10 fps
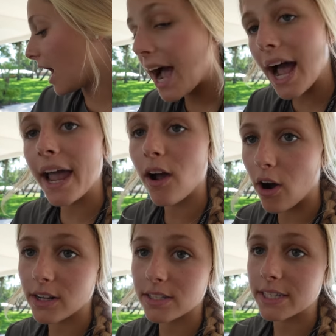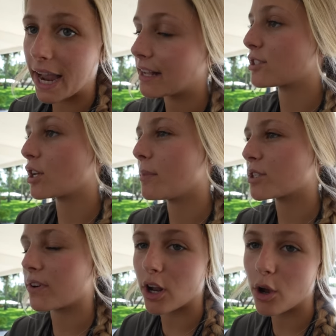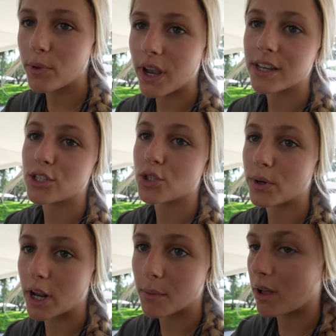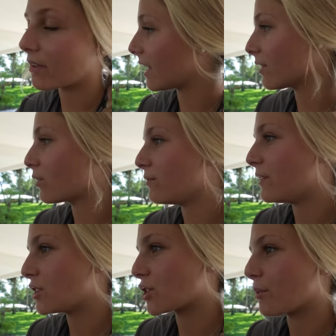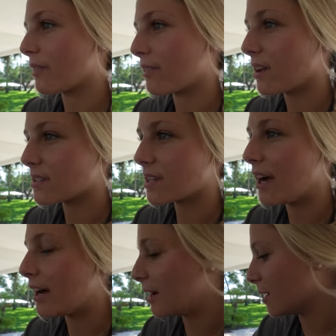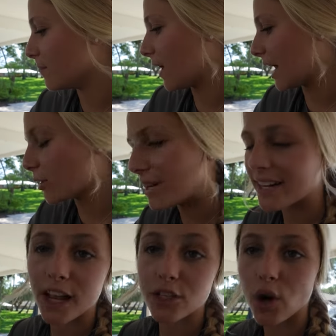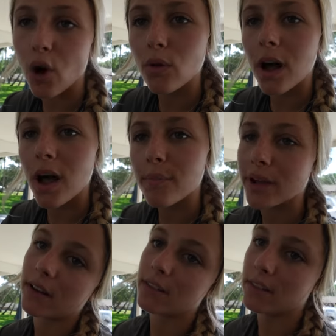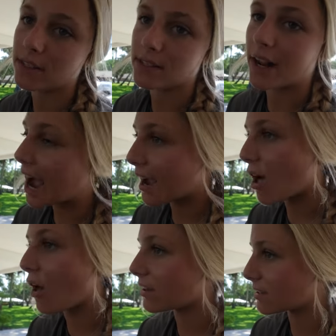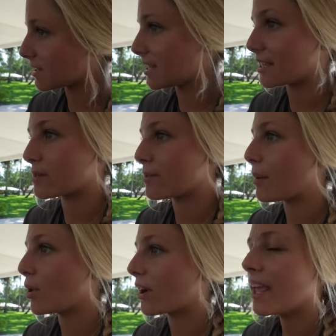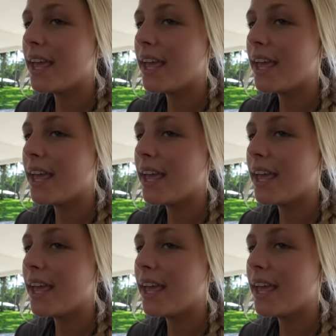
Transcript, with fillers: I honestly had so much fun. I hope you guys enjoyed coming along that little adventure with us. Um, I know we didn't catch a whole lot, but listen, I call it a success in my book.